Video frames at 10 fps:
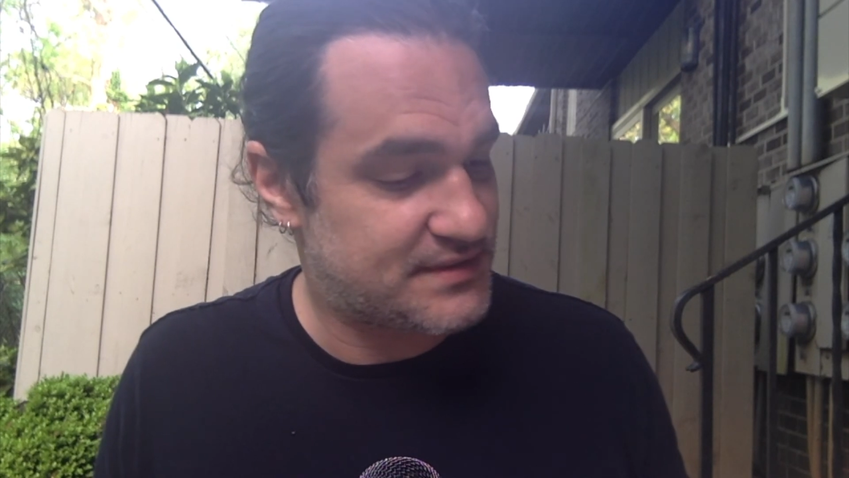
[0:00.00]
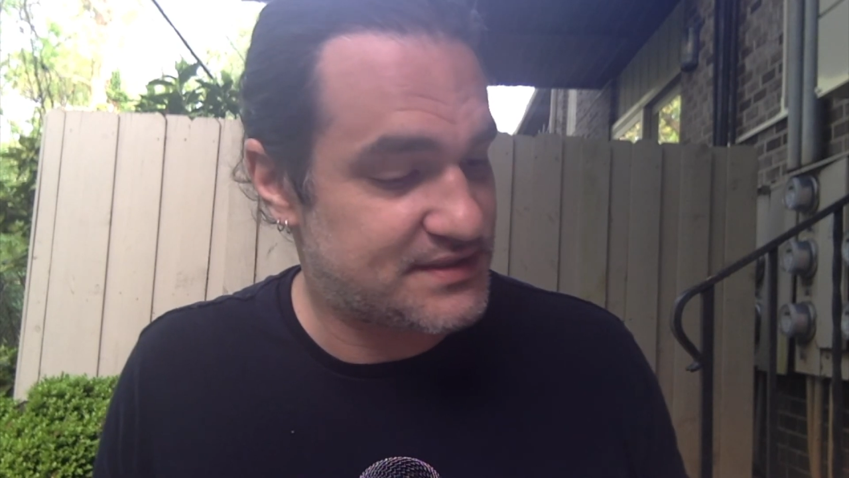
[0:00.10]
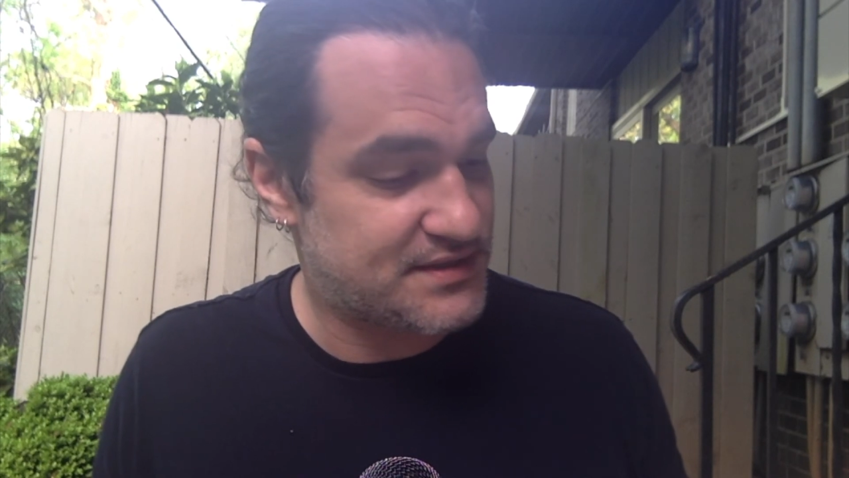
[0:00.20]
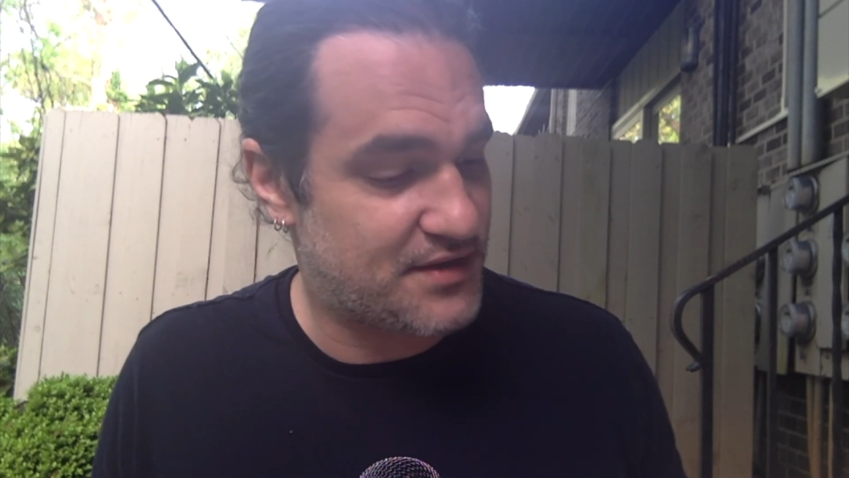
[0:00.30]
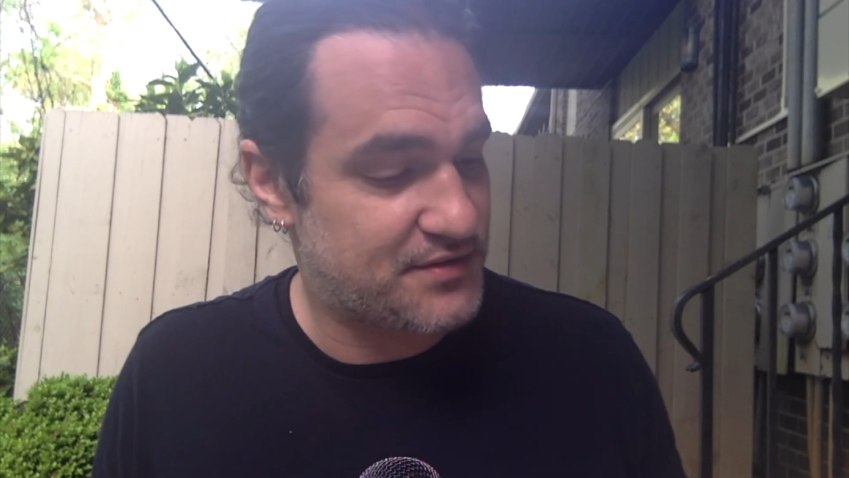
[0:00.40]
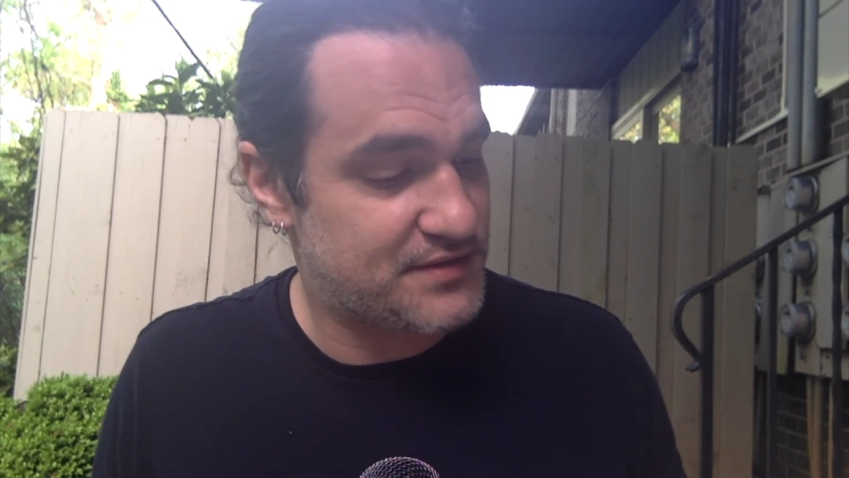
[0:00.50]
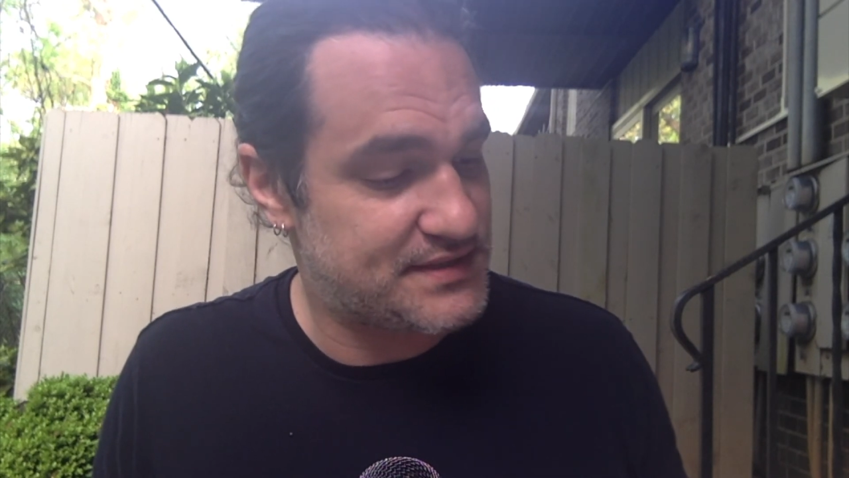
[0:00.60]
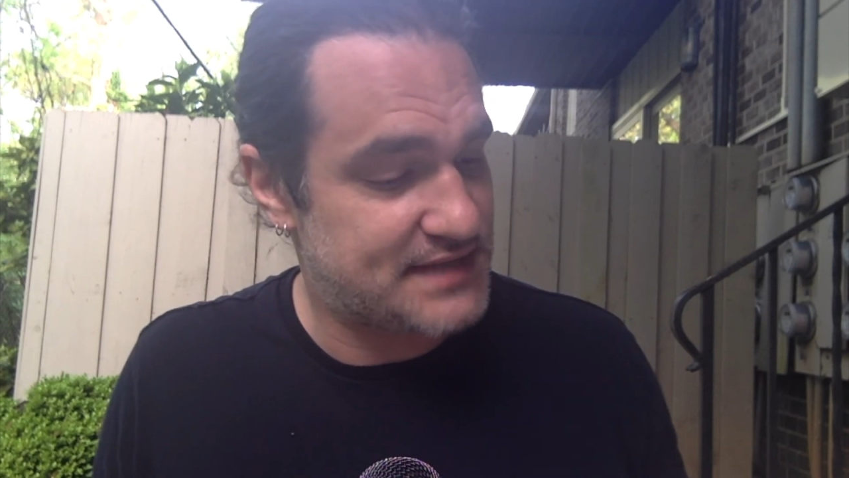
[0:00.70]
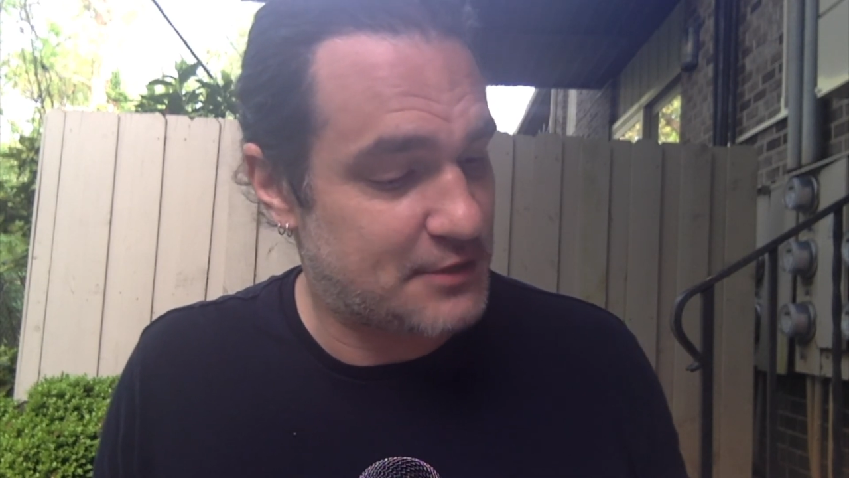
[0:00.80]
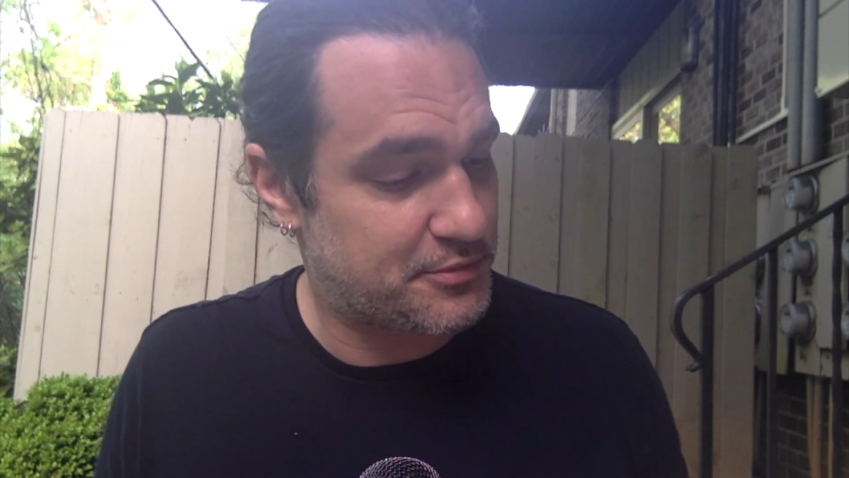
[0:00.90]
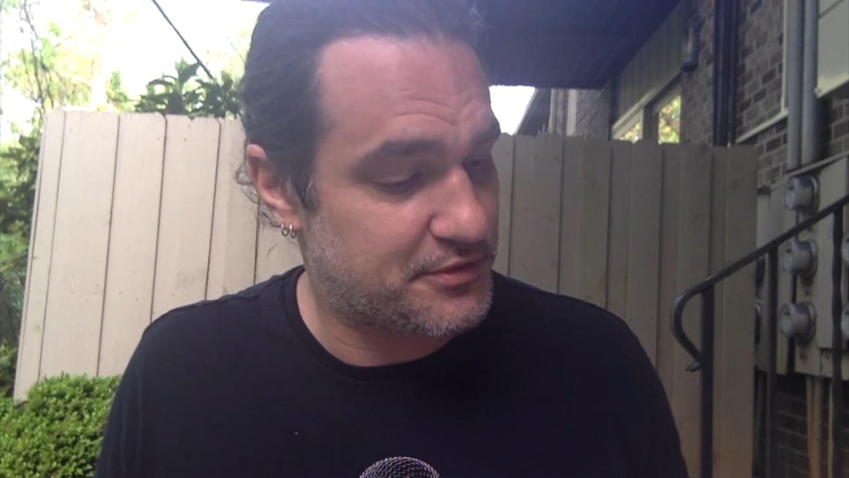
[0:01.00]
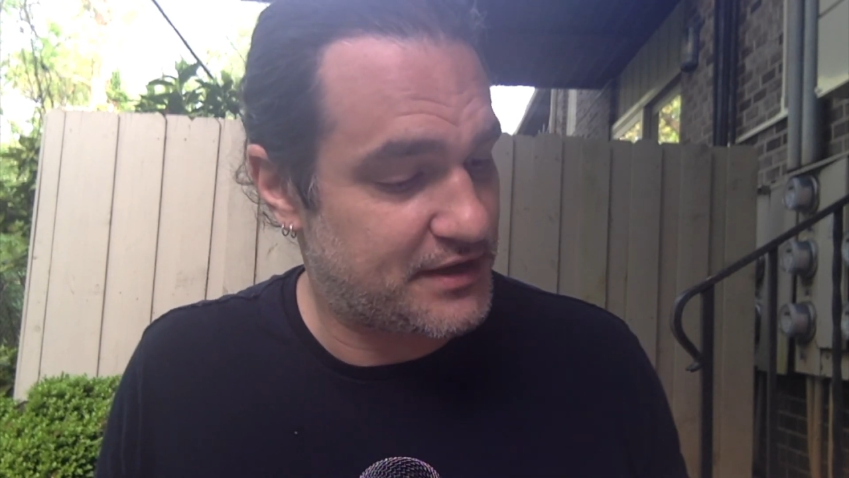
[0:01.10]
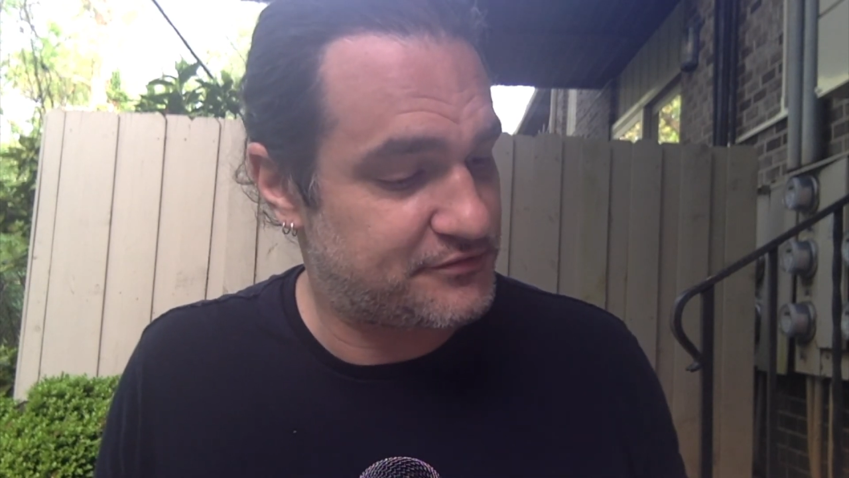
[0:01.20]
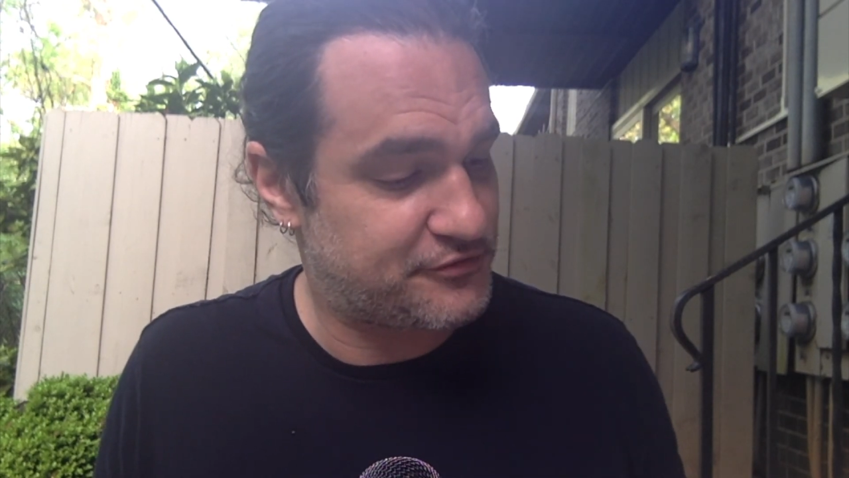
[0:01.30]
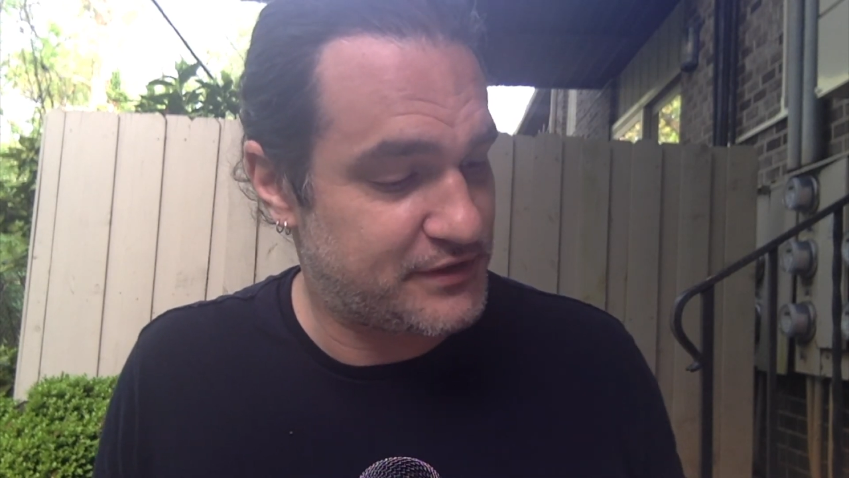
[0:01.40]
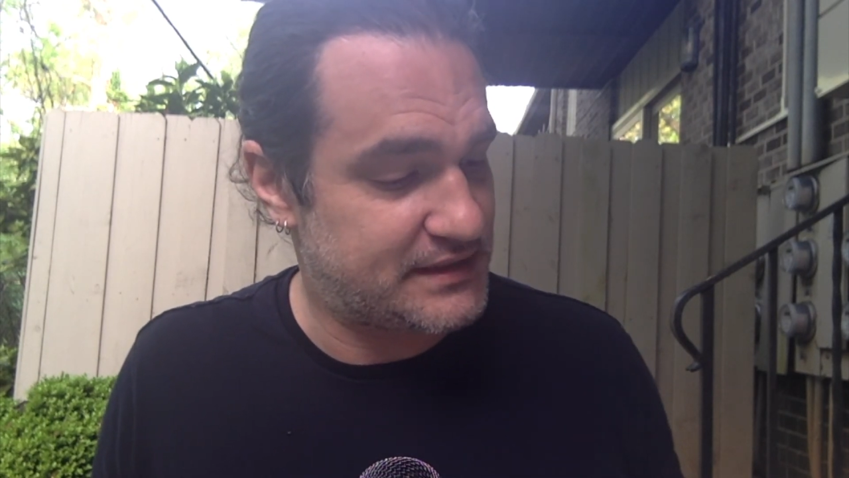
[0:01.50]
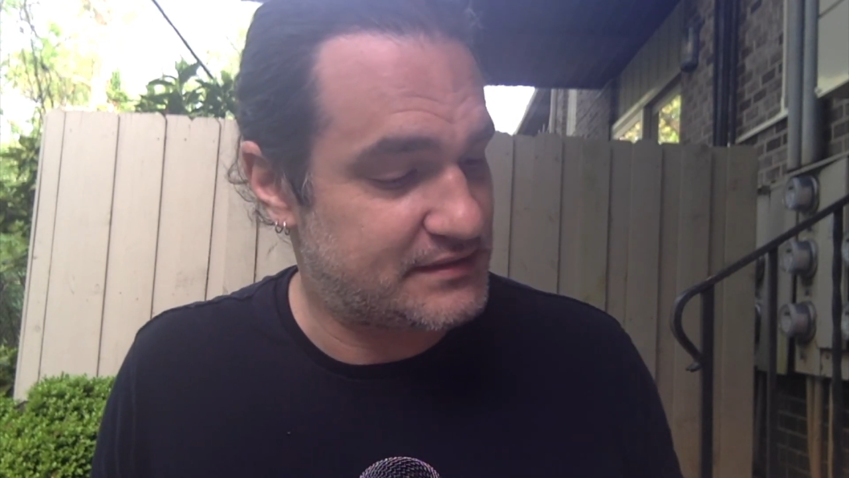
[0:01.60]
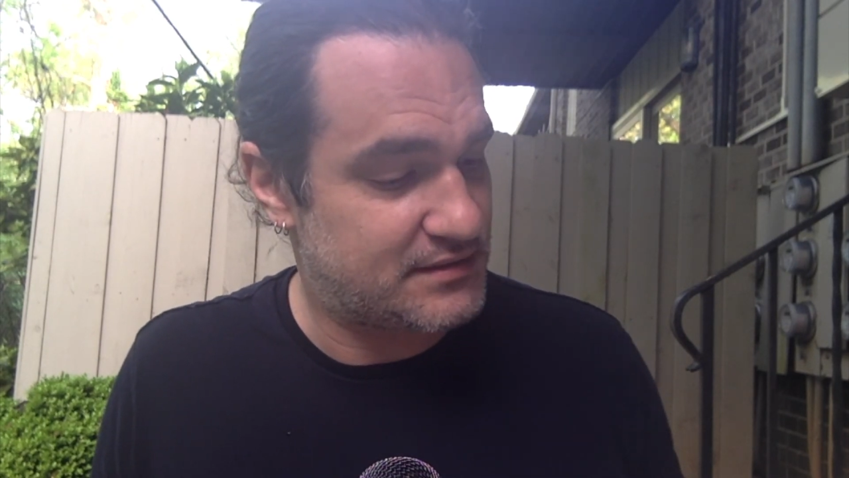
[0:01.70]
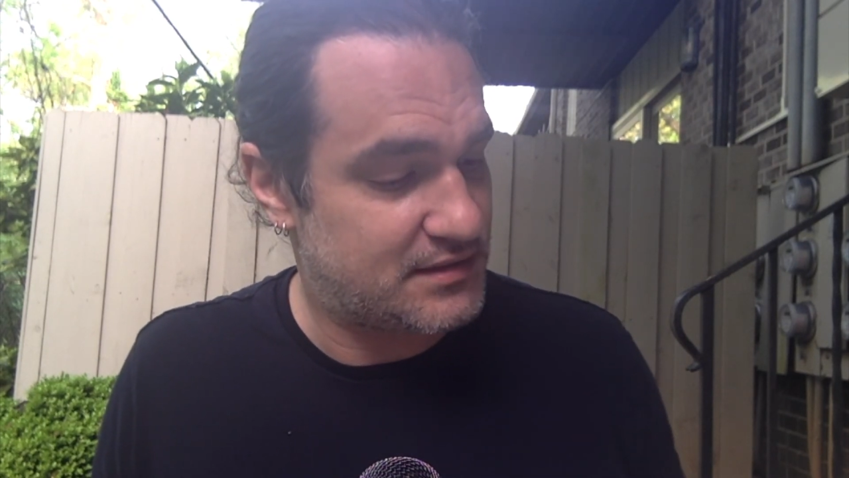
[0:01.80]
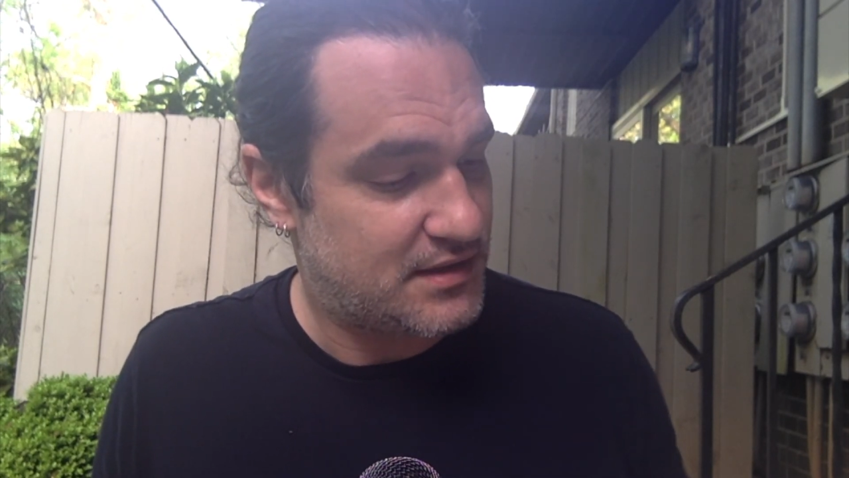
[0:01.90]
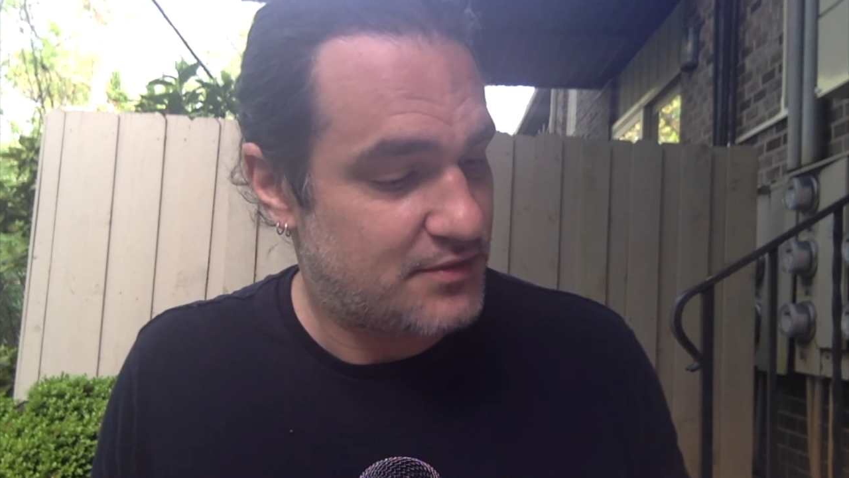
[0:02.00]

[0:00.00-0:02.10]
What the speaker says: This other, his helper and friend,